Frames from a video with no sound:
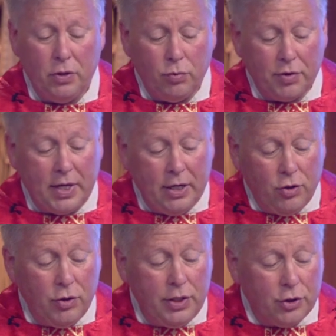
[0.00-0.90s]
Well, thank
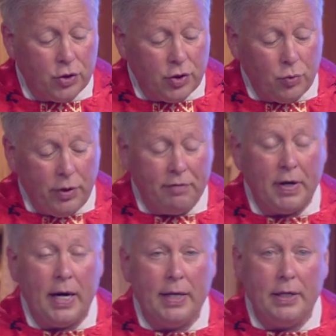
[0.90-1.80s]
goodness that we
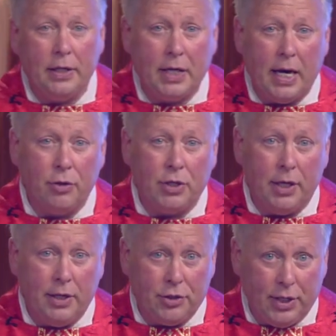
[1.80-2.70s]
find and count
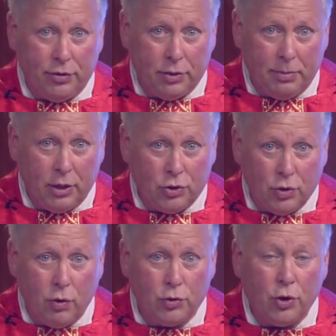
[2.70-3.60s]
ourselves amongst
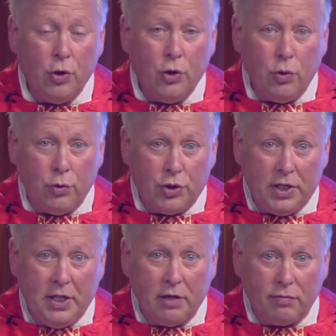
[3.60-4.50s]
those who
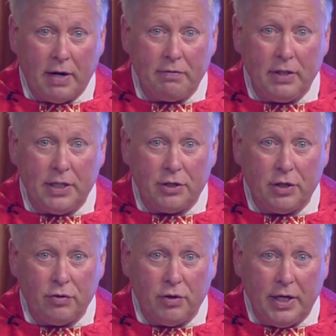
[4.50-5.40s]
see the relevance
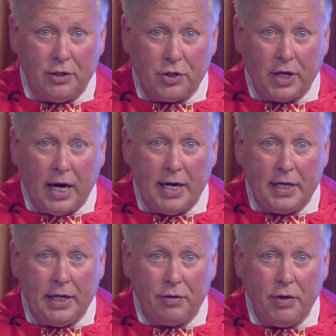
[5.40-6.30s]
inside
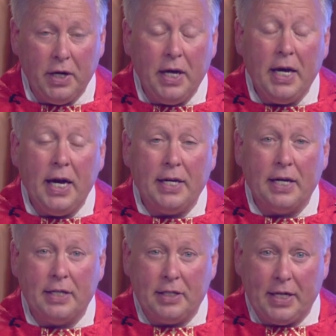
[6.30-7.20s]
here and
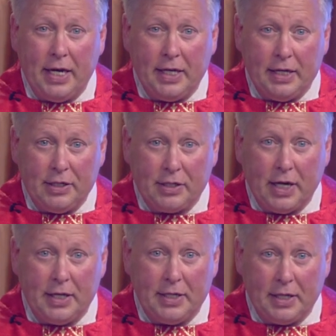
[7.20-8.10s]
undertake it
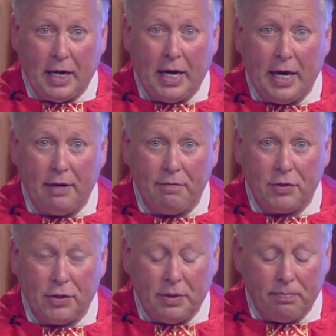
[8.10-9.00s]
inside their lives.